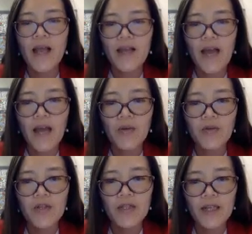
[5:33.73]
and I will
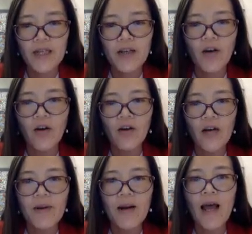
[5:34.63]
just click on
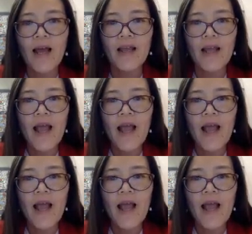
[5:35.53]
apply.